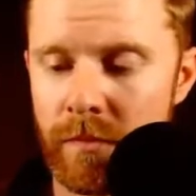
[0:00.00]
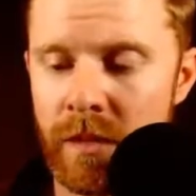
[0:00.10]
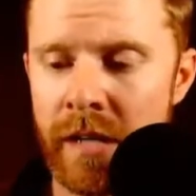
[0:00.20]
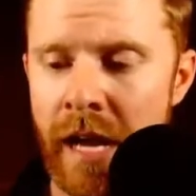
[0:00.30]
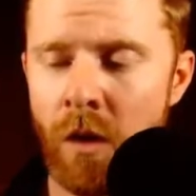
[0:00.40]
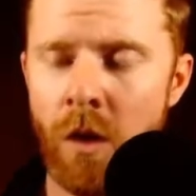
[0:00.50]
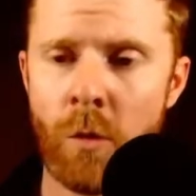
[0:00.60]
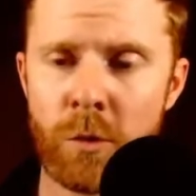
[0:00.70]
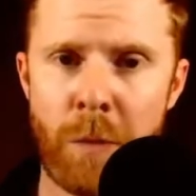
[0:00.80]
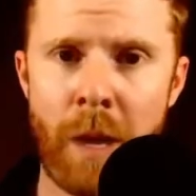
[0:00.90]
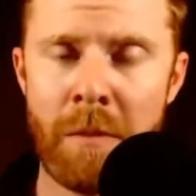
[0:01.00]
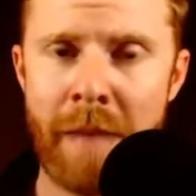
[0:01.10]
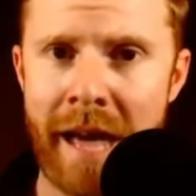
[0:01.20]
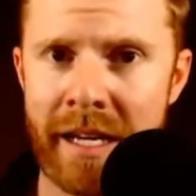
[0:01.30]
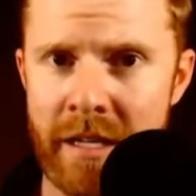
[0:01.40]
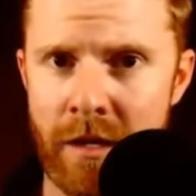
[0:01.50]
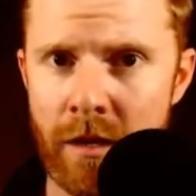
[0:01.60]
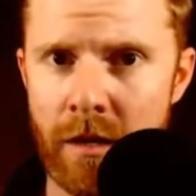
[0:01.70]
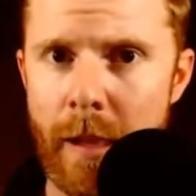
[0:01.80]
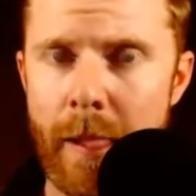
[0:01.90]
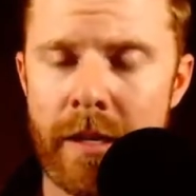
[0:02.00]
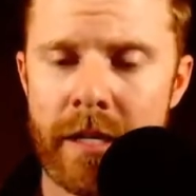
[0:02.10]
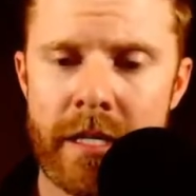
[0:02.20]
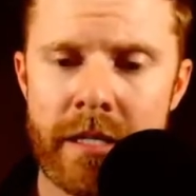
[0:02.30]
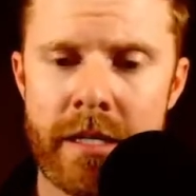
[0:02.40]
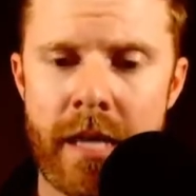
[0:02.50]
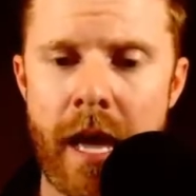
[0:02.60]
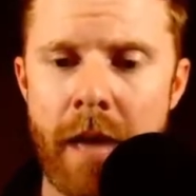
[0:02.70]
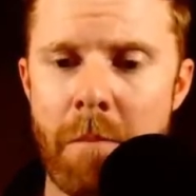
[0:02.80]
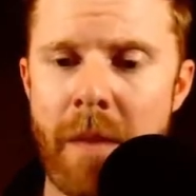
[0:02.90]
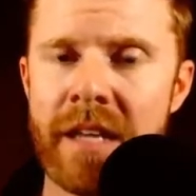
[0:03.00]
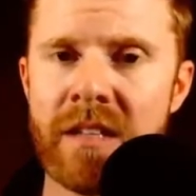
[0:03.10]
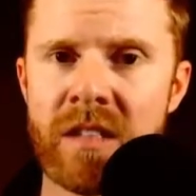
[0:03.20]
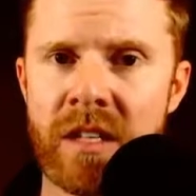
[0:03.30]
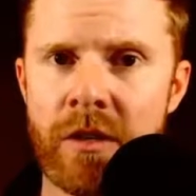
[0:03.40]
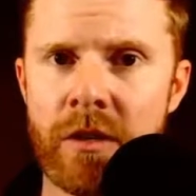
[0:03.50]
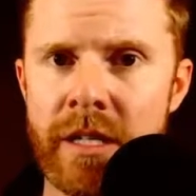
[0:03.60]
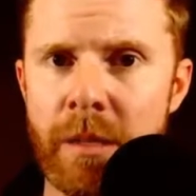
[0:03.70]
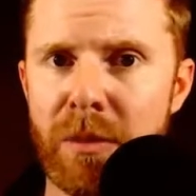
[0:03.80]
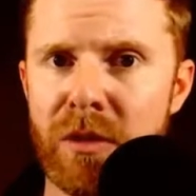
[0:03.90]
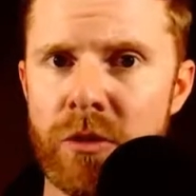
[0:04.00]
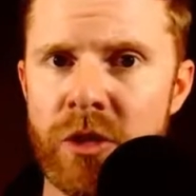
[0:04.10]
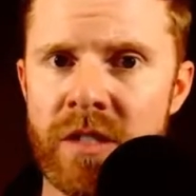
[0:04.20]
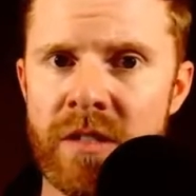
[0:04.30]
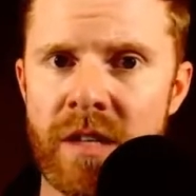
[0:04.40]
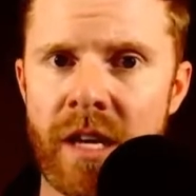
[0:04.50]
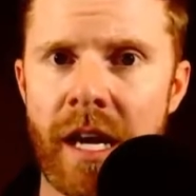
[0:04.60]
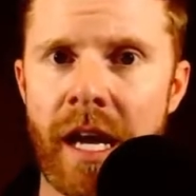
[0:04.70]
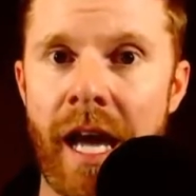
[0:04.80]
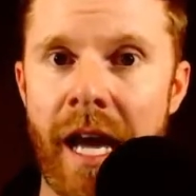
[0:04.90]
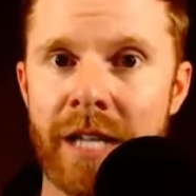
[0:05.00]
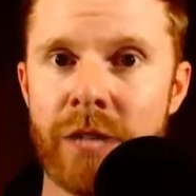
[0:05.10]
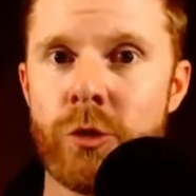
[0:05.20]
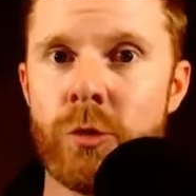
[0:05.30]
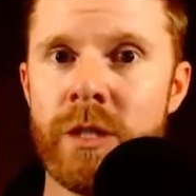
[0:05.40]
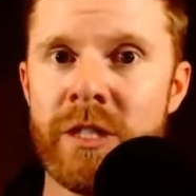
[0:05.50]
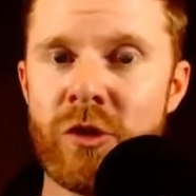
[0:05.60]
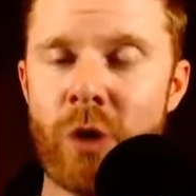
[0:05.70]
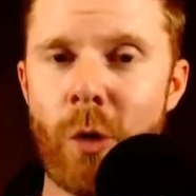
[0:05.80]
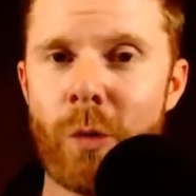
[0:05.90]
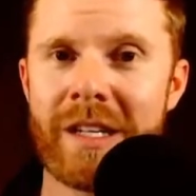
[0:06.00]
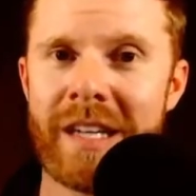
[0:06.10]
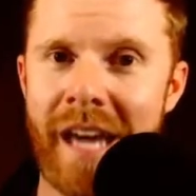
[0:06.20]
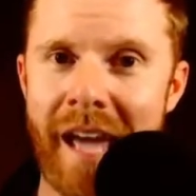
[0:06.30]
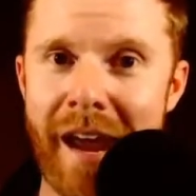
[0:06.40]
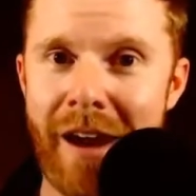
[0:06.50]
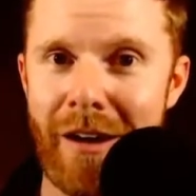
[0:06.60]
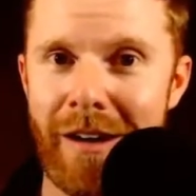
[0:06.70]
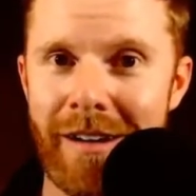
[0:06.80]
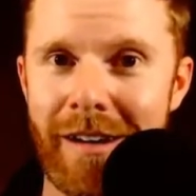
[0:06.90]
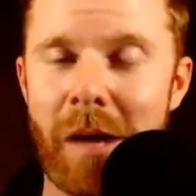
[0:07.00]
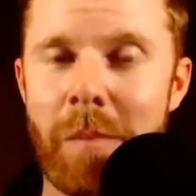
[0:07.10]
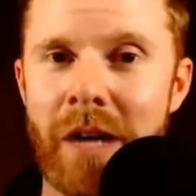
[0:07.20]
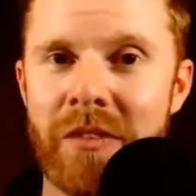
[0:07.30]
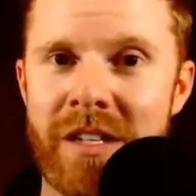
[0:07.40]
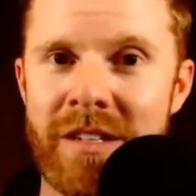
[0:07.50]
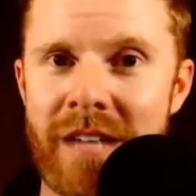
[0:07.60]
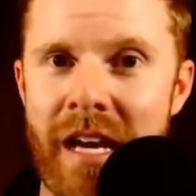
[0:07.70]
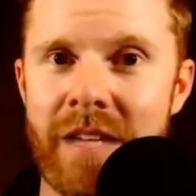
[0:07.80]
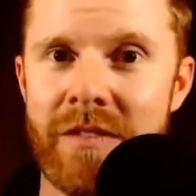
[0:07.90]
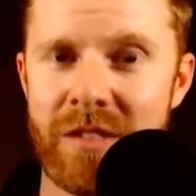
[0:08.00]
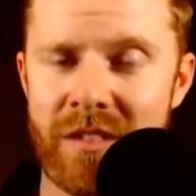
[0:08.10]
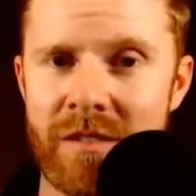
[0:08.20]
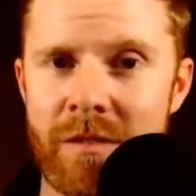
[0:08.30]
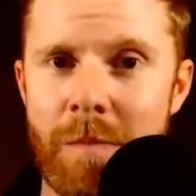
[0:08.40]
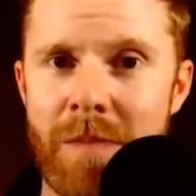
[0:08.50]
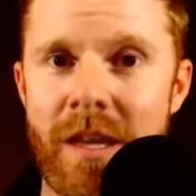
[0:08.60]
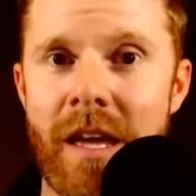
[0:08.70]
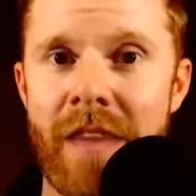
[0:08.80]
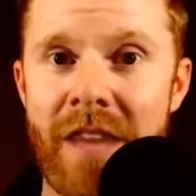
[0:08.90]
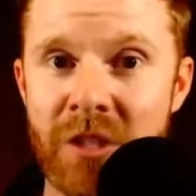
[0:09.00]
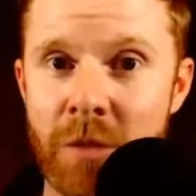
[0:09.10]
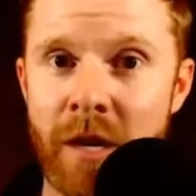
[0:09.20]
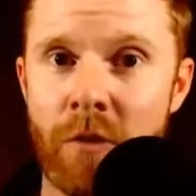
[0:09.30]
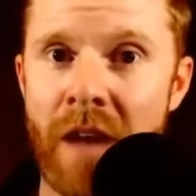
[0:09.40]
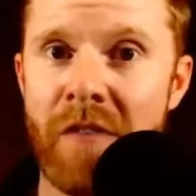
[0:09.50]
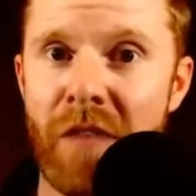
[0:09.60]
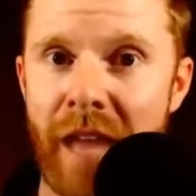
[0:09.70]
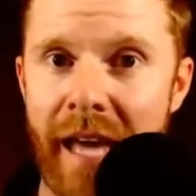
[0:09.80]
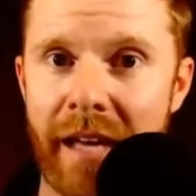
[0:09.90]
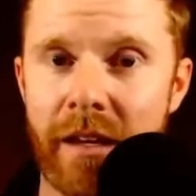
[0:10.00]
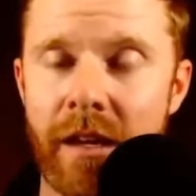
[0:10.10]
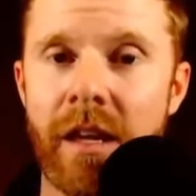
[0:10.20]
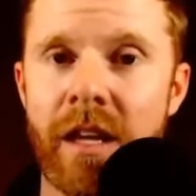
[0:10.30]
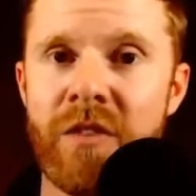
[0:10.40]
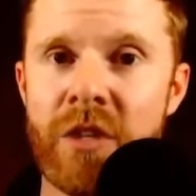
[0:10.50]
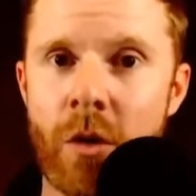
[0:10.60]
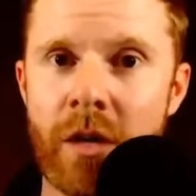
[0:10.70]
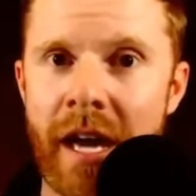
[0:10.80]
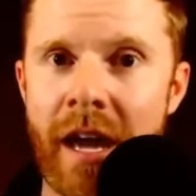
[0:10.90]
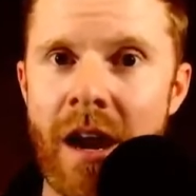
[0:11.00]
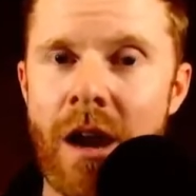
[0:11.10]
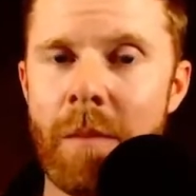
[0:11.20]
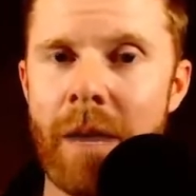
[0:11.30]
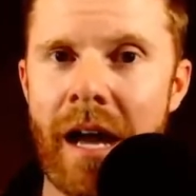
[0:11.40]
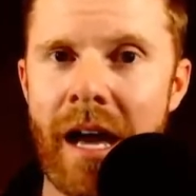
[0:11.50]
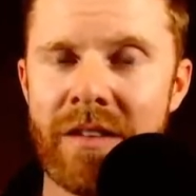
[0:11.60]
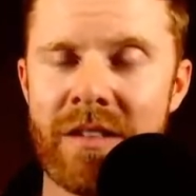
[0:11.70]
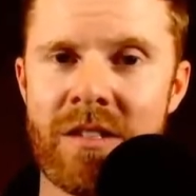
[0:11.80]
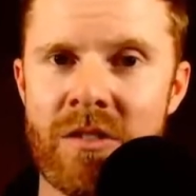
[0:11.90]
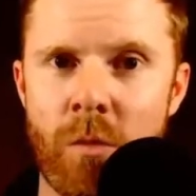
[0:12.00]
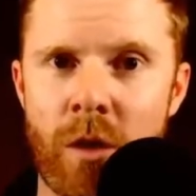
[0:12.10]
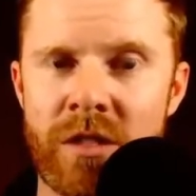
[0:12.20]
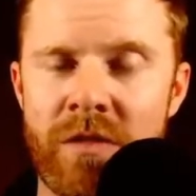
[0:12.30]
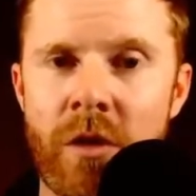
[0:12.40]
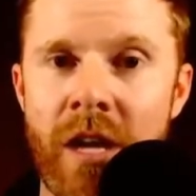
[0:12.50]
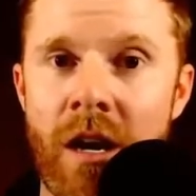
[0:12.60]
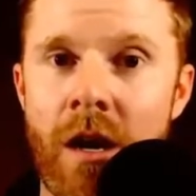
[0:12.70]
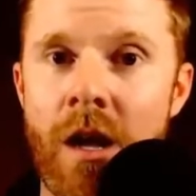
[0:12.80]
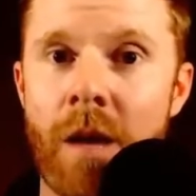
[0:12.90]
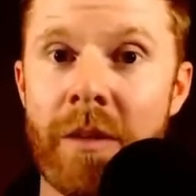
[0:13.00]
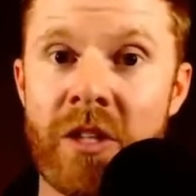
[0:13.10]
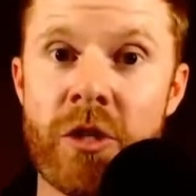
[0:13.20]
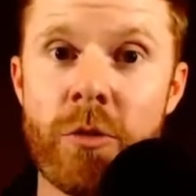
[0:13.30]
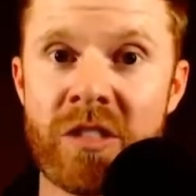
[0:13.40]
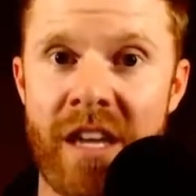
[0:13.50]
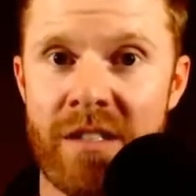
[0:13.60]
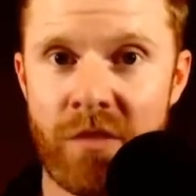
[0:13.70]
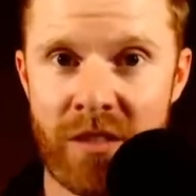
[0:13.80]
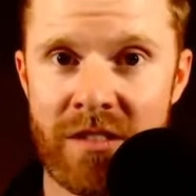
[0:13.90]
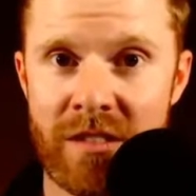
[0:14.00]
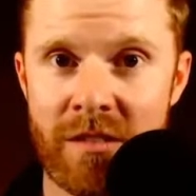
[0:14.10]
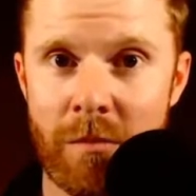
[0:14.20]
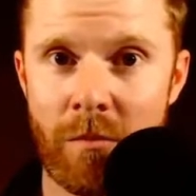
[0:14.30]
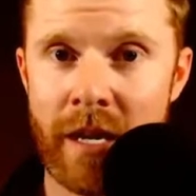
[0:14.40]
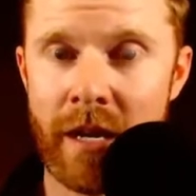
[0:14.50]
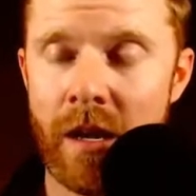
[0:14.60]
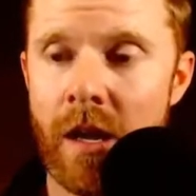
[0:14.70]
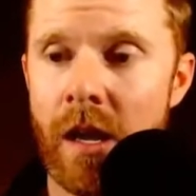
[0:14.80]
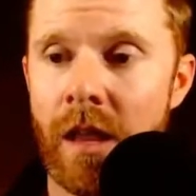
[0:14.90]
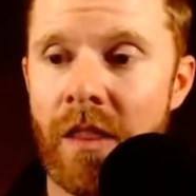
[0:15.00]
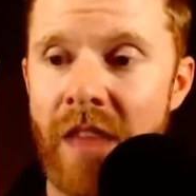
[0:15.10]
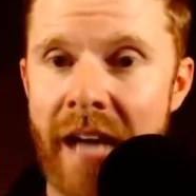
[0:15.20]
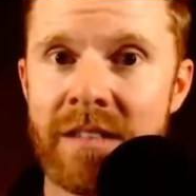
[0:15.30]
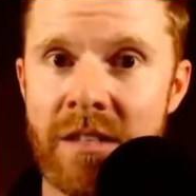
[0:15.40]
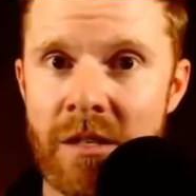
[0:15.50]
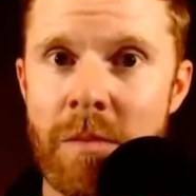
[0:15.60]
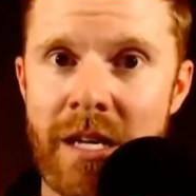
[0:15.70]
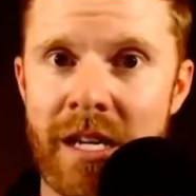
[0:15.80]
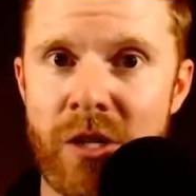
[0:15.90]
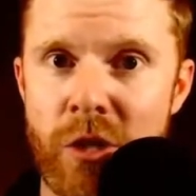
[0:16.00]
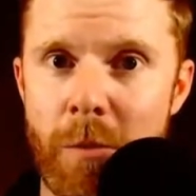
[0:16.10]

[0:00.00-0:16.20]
Now, what's problematic here is that many security approaches actually don't care about the design of the system. And that should be a red flag. If you don't care about how the system works, if you don't care about the use case for the system, right, that's going to be an issue.